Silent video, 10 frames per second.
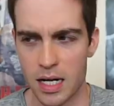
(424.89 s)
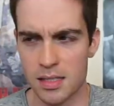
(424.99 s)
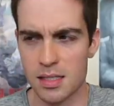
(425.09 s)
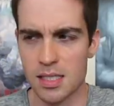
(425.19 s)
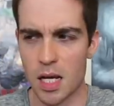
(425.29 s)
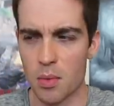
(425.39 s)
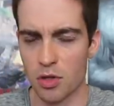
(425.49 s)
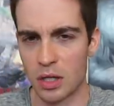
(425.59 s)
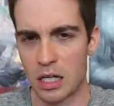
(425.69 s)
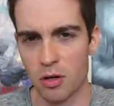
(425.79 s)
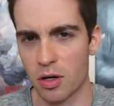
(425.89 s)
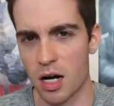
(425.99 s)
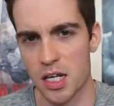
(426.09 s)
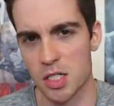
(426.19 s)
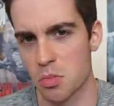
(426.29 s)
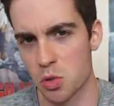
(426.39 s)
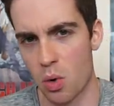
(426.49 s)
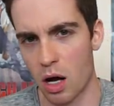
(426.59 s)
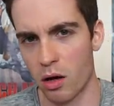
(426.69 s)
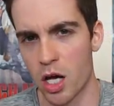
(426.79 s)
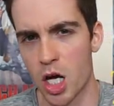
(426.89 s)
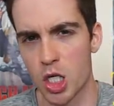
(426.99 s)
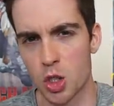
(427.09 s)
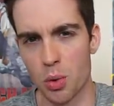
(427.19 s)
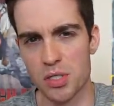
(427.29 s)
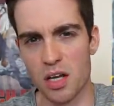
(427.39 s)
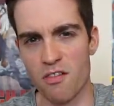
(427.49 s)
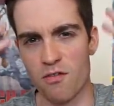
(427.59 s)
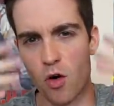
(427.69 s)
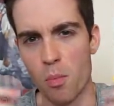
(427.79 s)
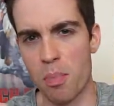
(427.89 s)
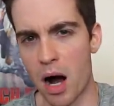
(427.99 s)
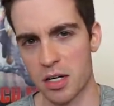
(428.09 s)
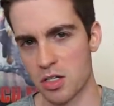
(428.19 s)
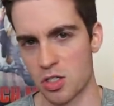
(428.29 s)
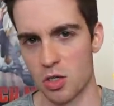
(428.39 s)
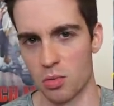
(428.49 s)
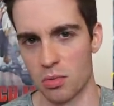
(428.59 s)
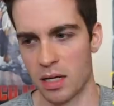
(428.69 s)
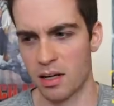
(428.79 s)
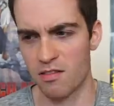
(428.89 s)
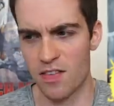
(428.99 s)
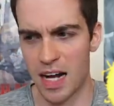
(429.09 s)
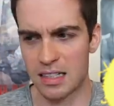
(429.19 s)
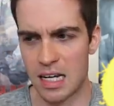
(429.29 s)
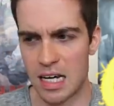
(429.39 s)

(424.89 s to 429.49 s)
It's the same with her hero costume as well. She wears a full bodysuit, and in fact,